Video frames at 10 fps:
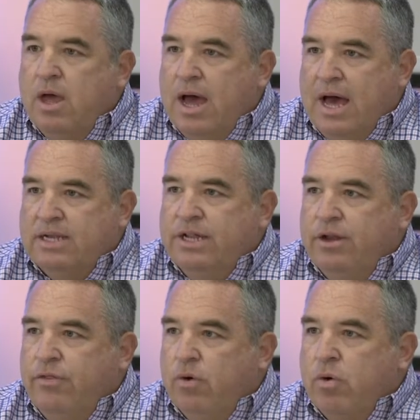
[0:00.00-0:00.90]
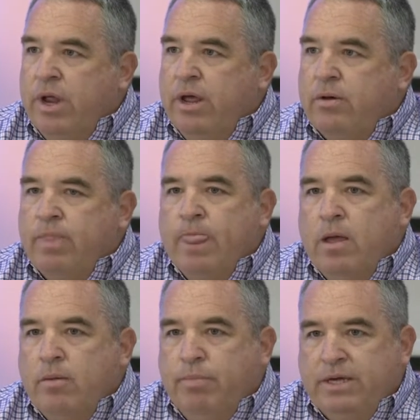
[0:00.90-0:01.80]
I attended Thornhill,
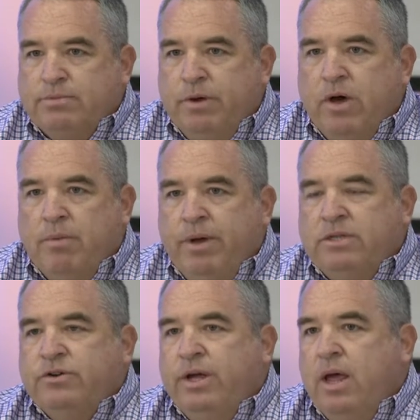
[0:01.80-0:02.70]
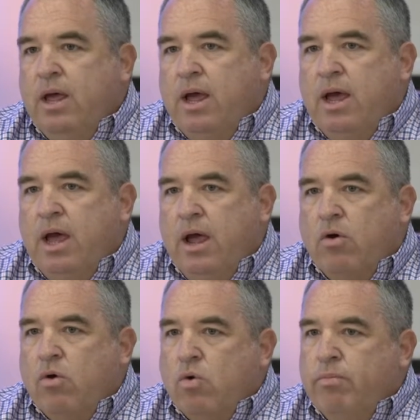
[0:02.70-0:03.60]
Peaks Mill Elementary,
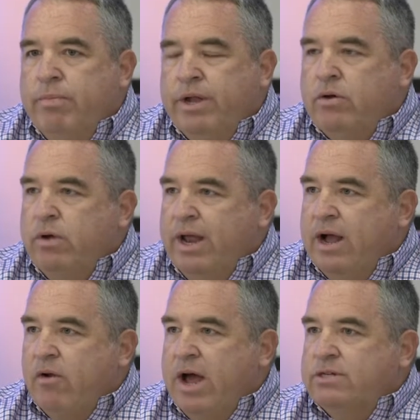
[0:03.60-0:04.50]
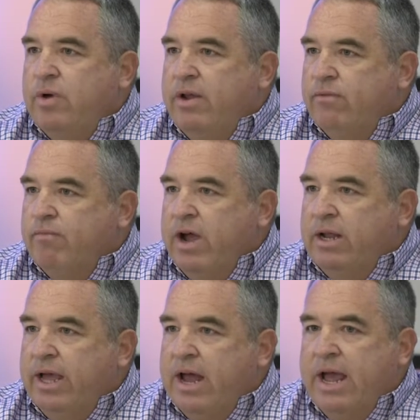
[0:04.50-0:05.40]
Elkhorn Middle, and I graduated from
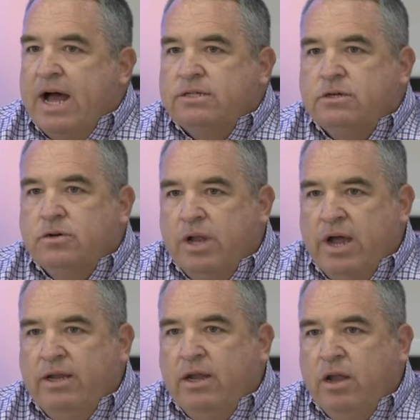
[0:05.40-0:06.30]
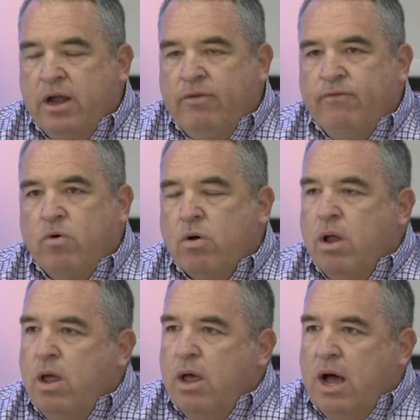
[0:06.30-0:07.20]
Franklin County High School in 1994.
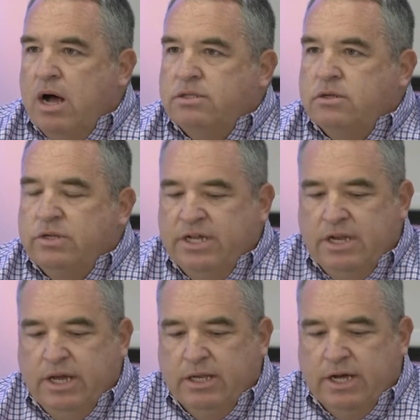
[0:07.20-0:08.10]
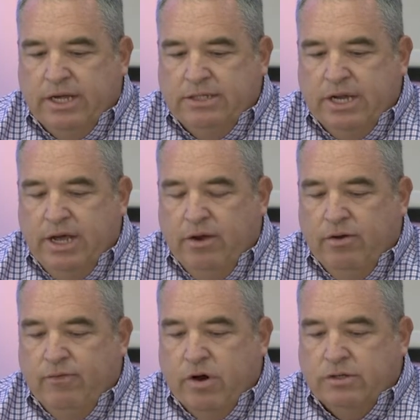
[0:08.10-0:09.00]
I also attended Kentucky State
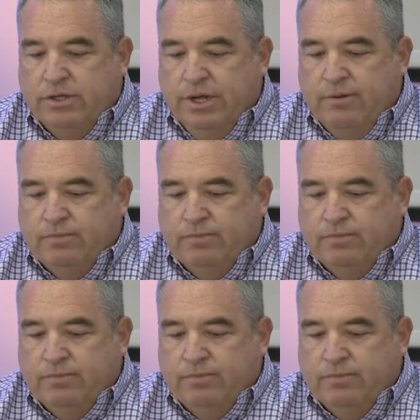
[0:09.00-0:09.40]
University.